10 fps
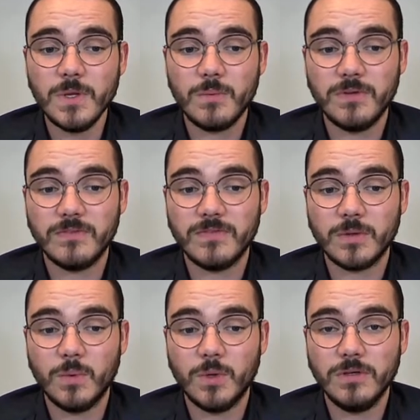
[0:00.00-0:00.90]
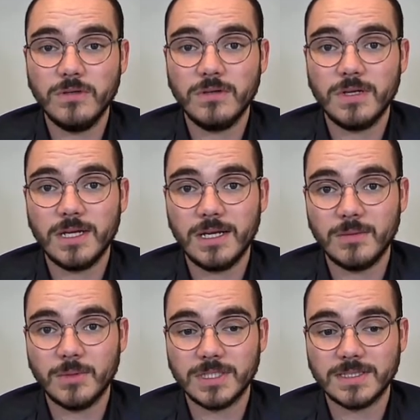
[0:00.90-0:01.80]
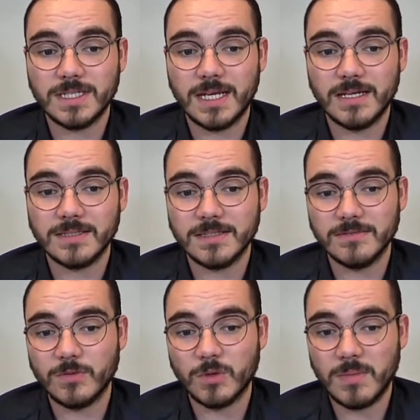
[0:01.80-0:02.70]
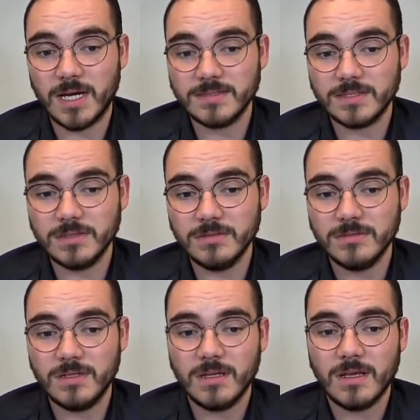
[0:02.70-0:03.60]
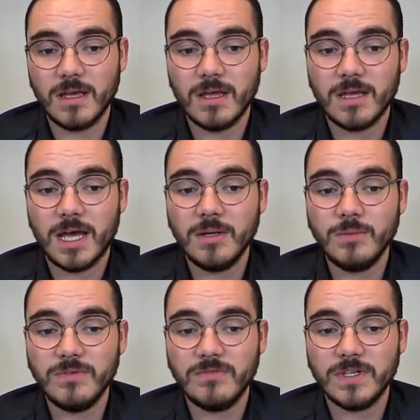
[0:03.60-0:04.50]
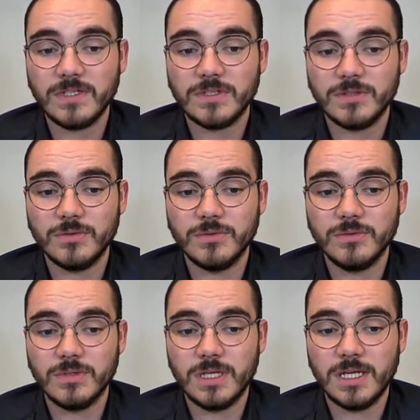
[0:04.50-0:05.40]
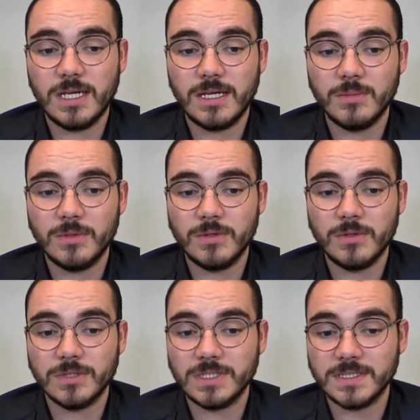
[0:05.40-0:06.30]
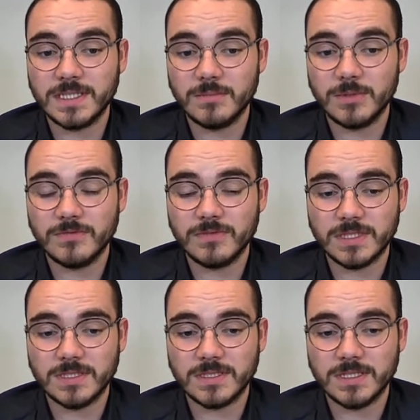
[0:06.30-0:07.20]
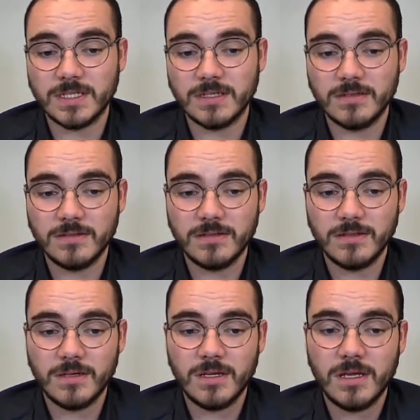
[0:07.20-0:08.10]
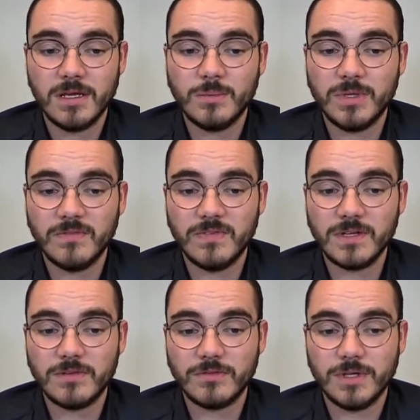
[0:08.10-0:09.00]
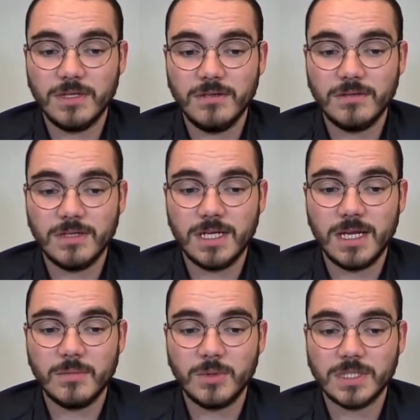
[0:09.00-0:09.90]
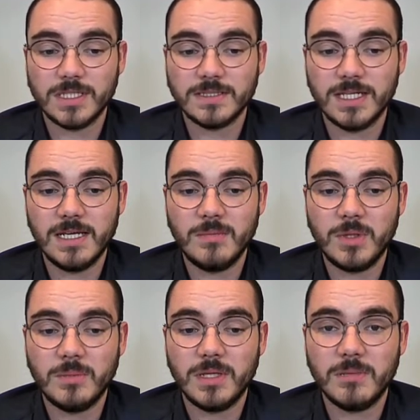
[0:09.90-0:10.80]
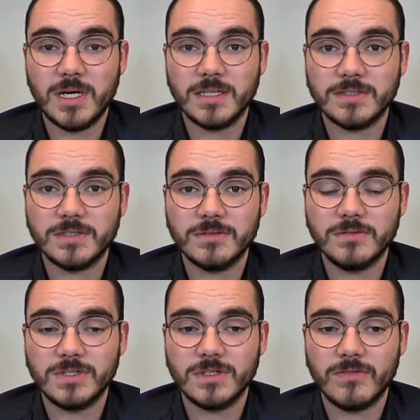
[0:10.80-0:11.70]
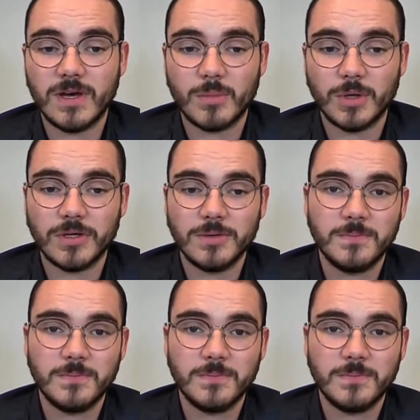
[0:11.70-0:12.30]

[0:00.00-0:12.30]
We have FIC1 enabled as an AXI4 master, and we have FIC2 enabled or disabled for this design. We have FIC3 enabled as an APB master to the fabric.